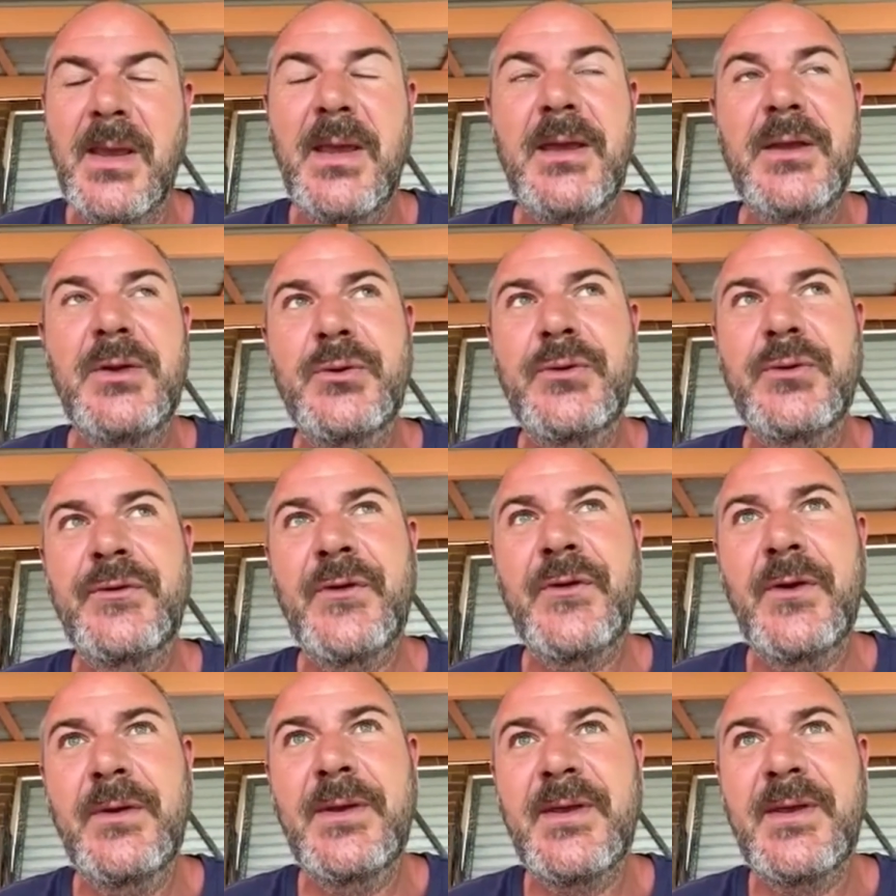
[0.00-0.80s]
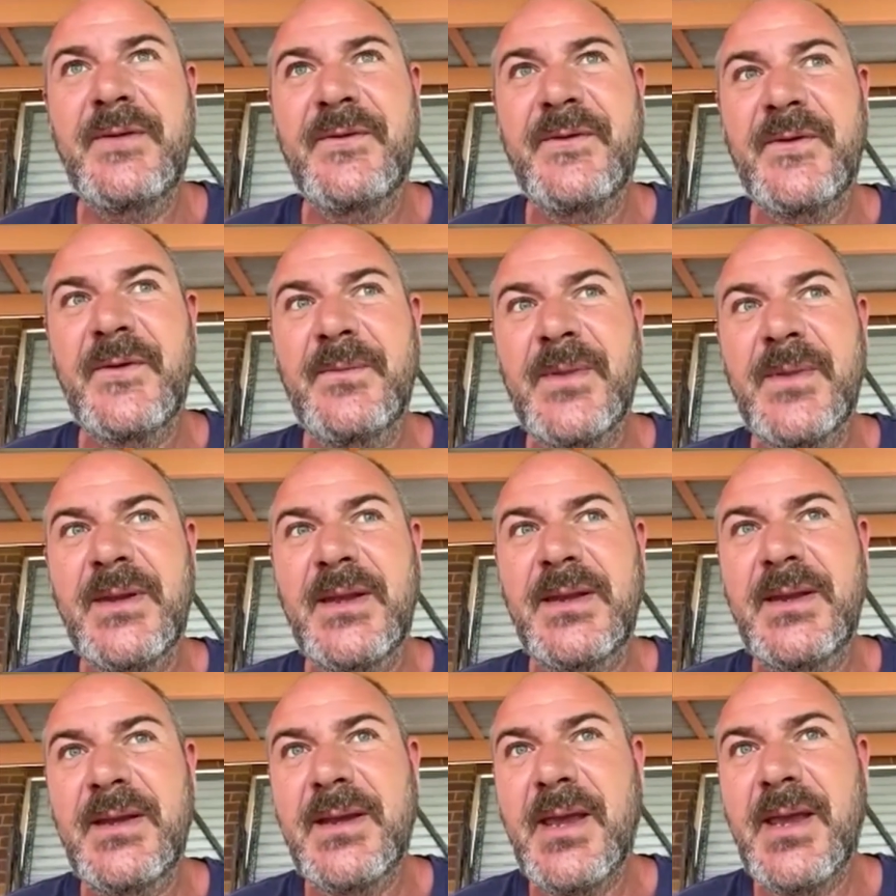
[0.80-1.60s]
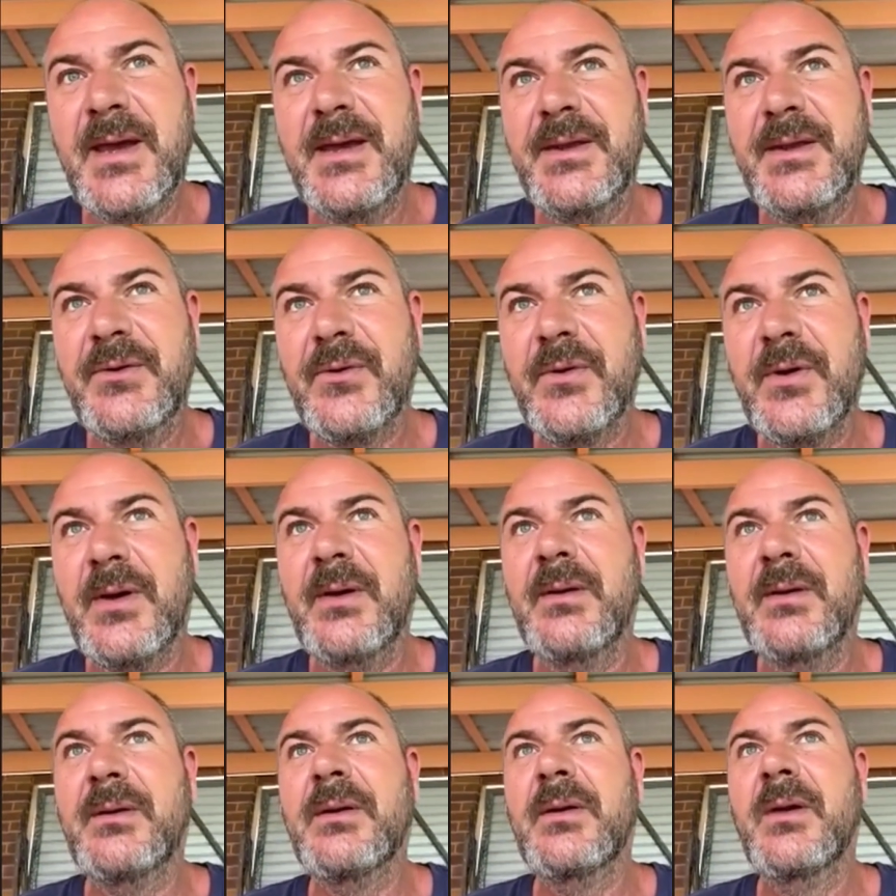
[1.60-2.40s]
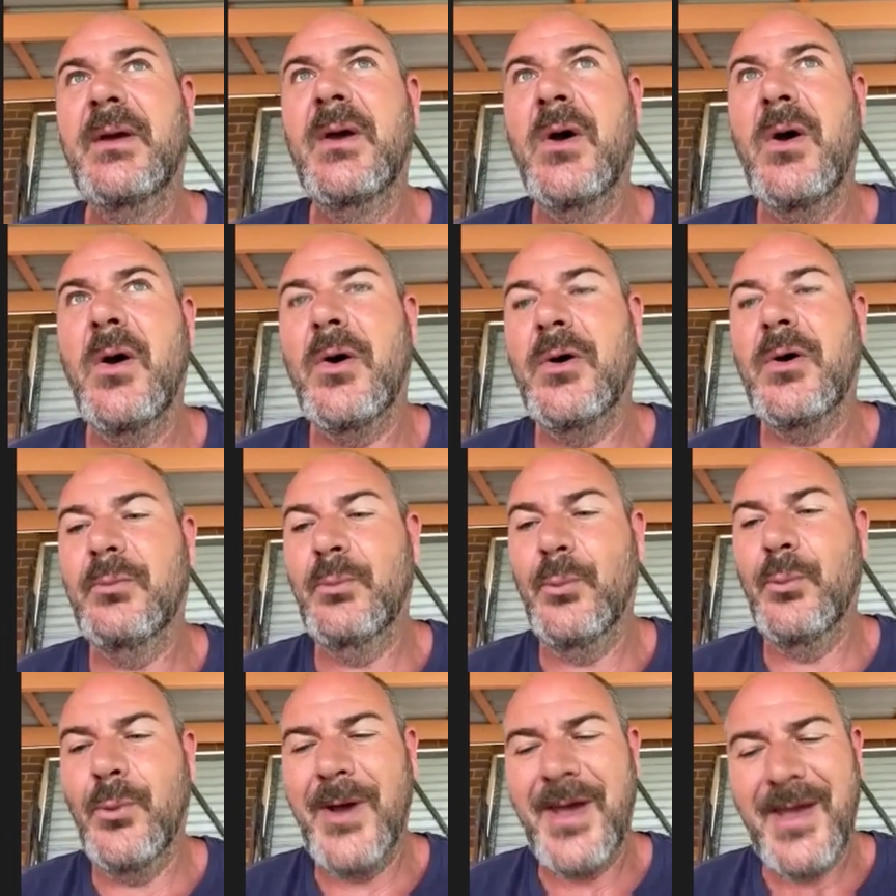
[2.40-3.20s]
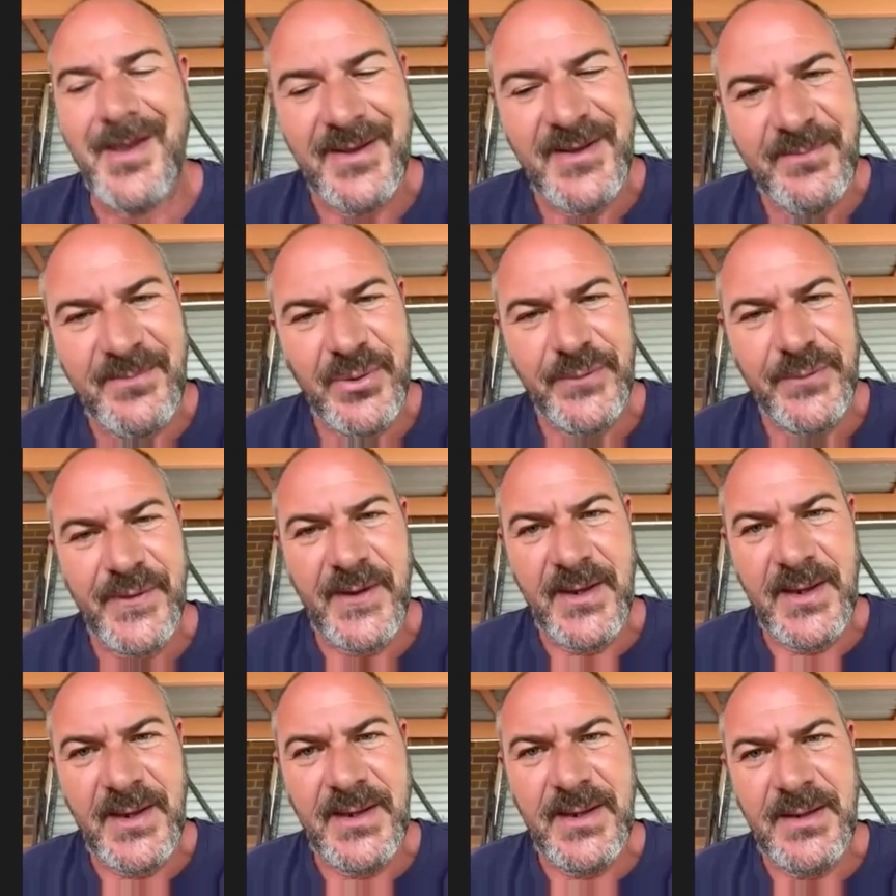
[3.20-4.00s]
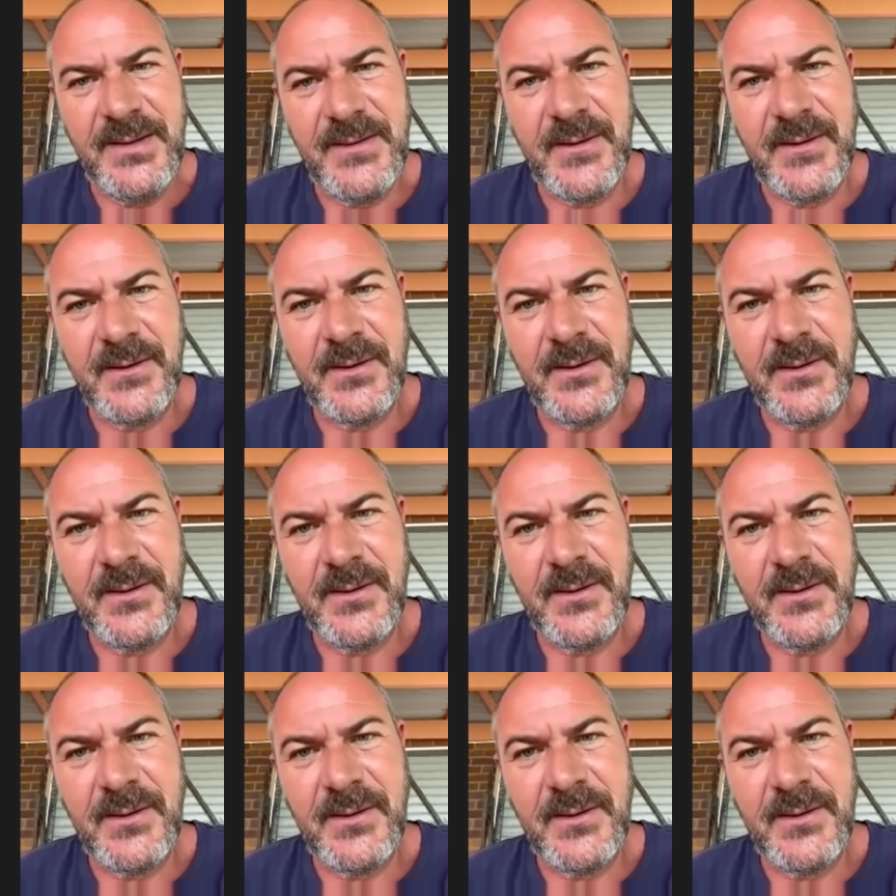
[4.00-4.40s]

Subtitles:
It also gives them an indicator on where to put the heat.